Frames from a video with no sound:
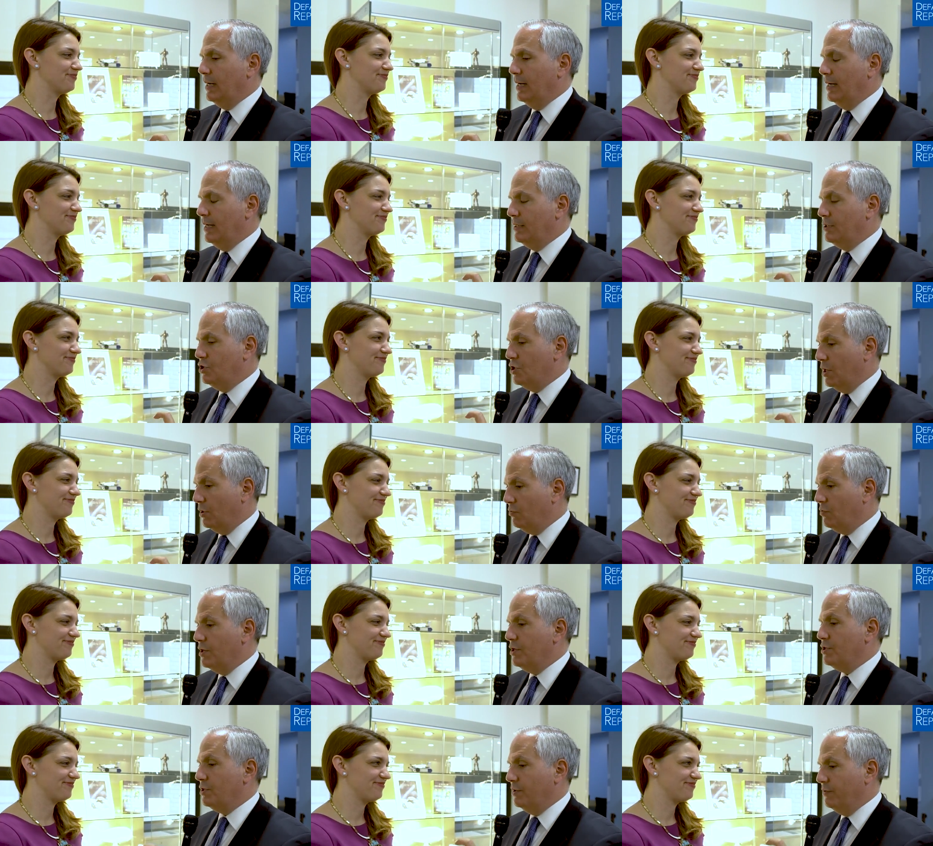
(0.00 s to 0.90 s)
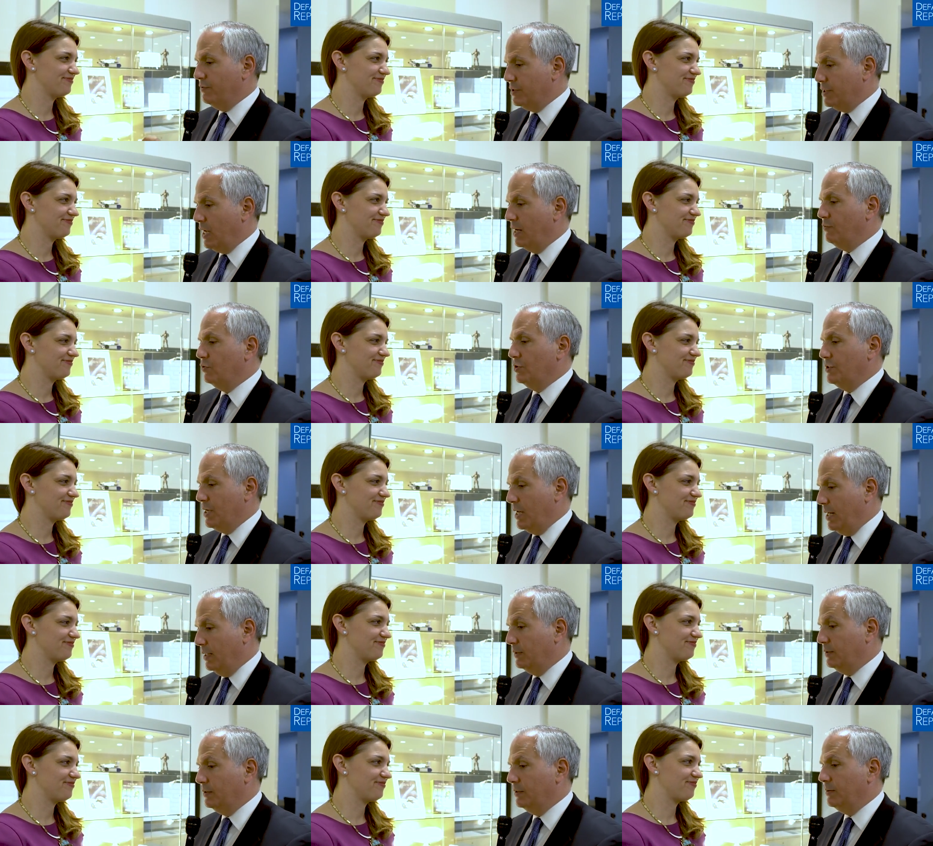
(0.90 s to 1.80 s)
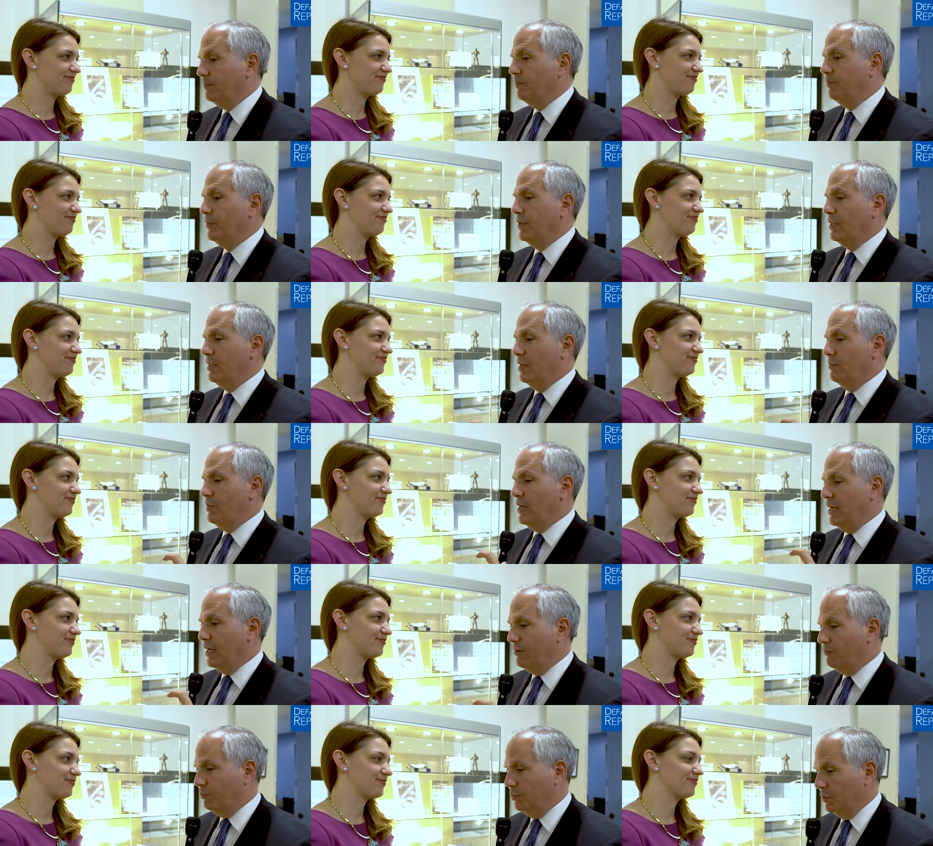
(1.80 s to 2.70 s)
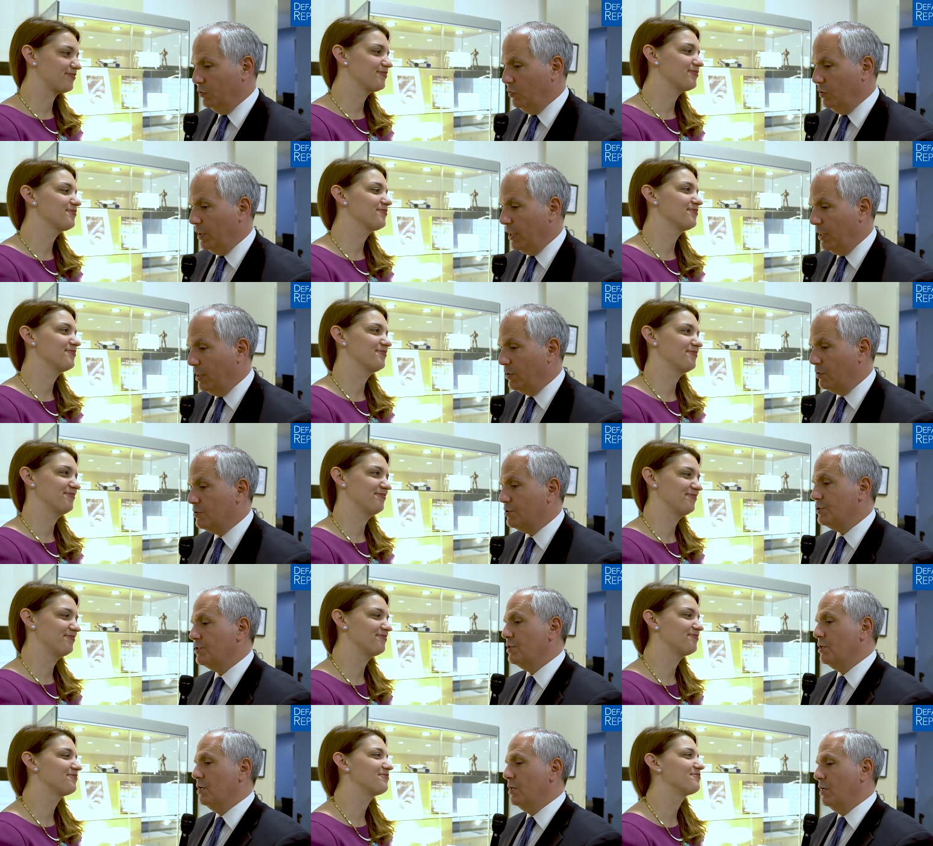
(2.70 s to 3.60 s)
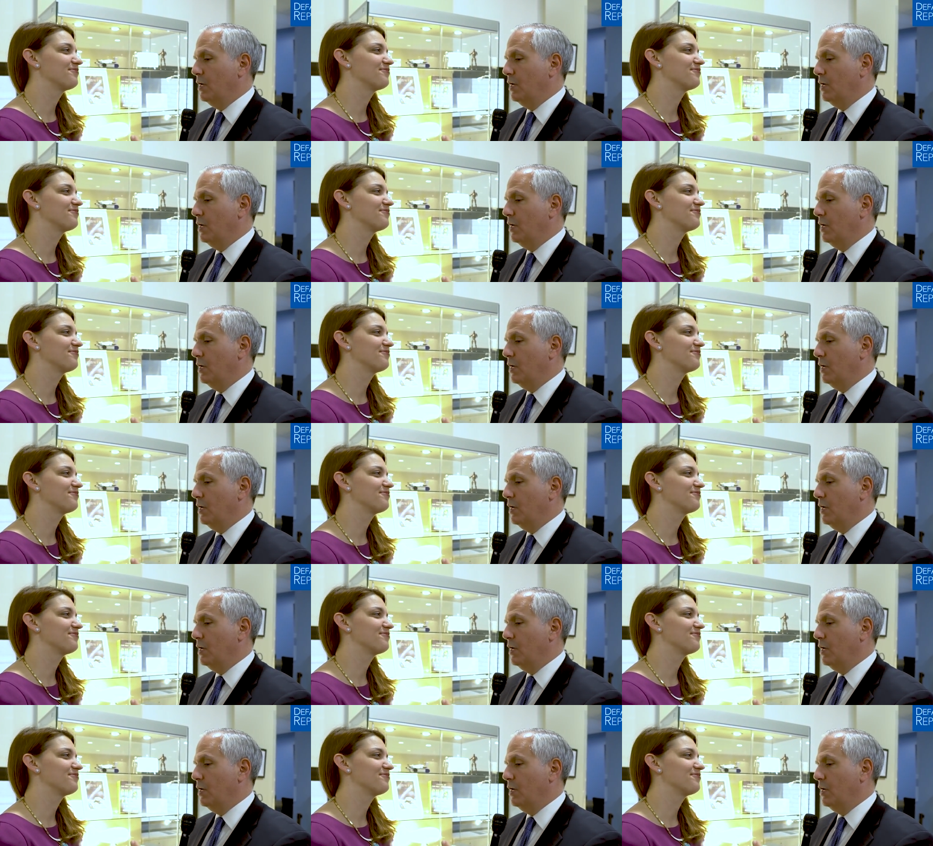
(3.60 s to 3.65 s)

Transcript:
Speaker 1: a generation of cyber talent that may have blue hairs,